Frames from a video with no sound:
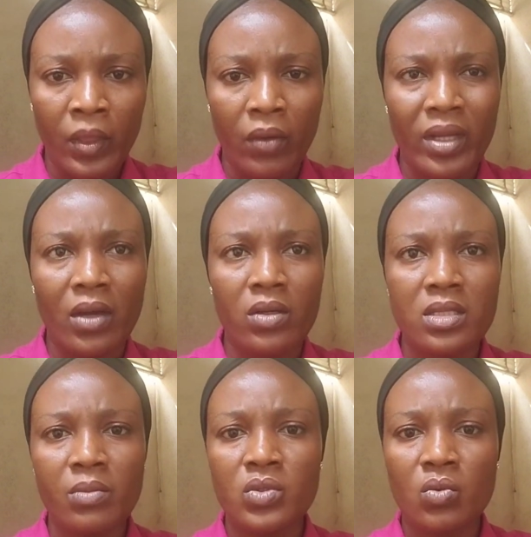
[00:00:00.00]
All right, I
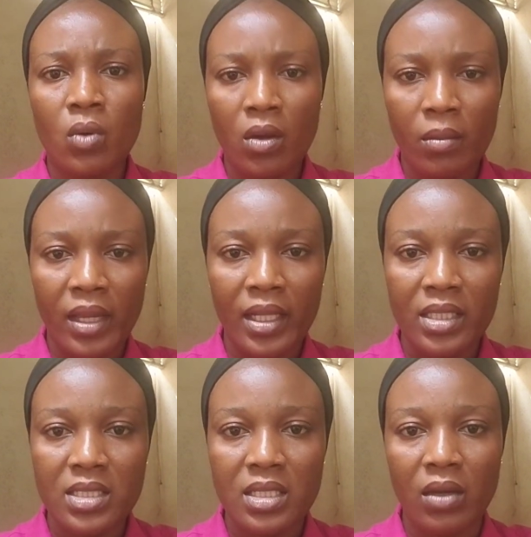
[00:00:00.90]
was able to work on my
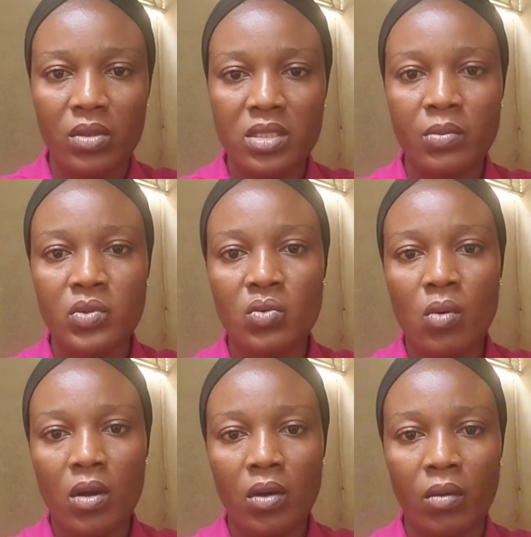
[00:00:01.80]
LinkedIn. I was able to
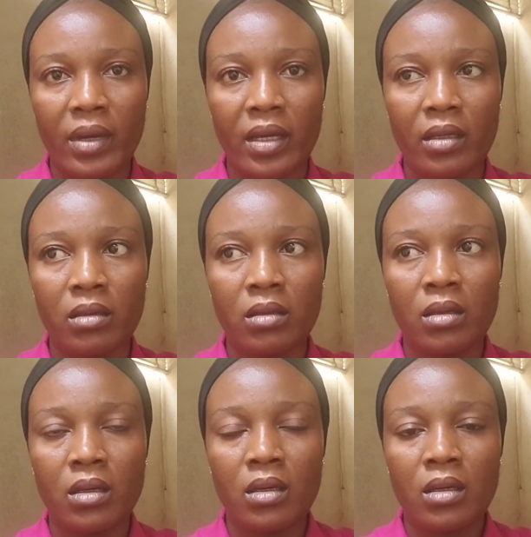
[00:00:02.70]
work on my
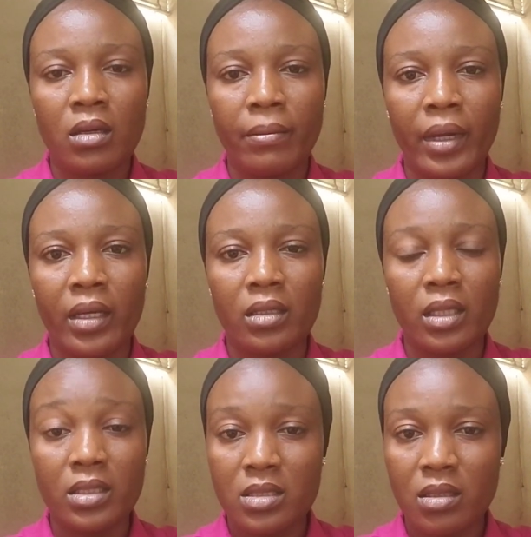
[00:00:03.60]

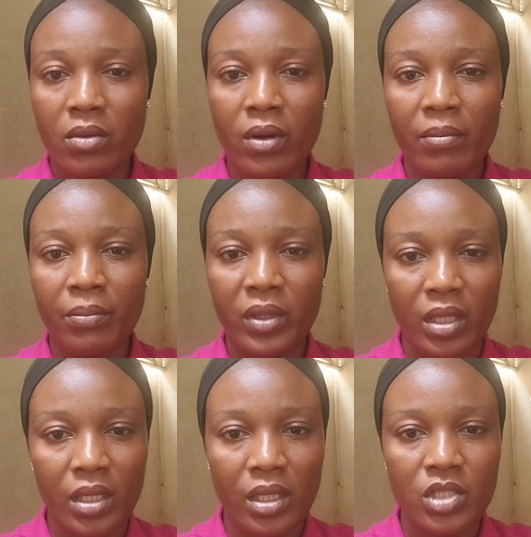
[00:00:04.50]
Instagram
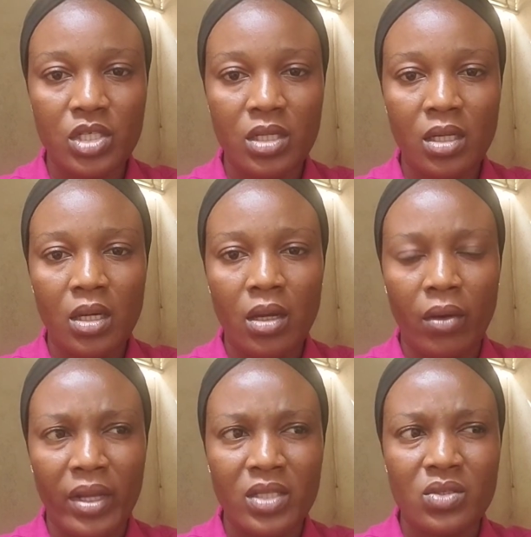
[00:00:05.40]
page.
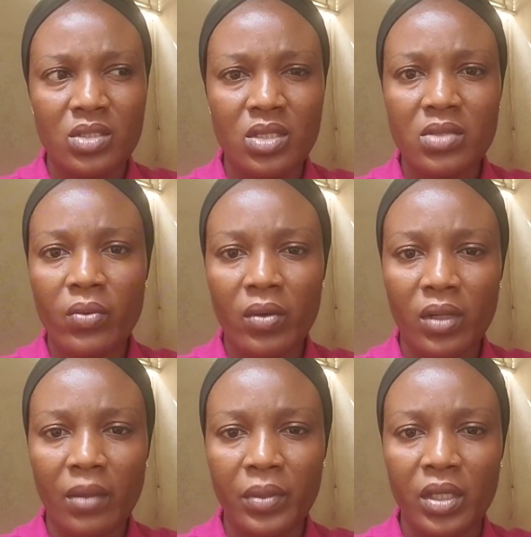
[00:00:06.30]
All right, it was just a
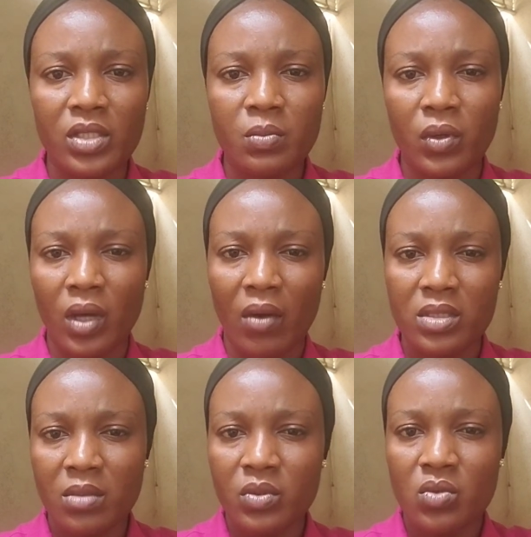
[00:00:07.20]
regular page, but I
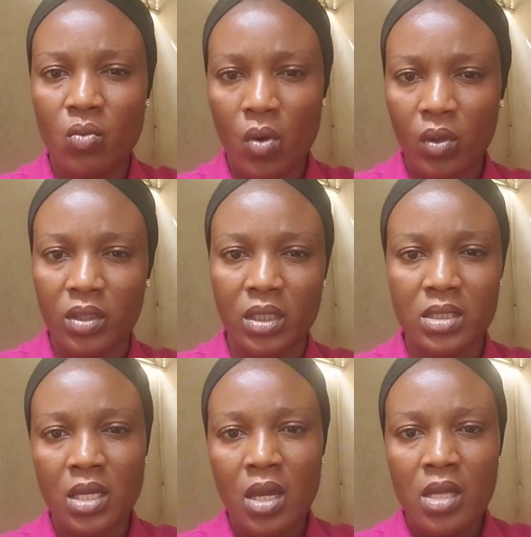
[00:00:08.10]
was able to work on it.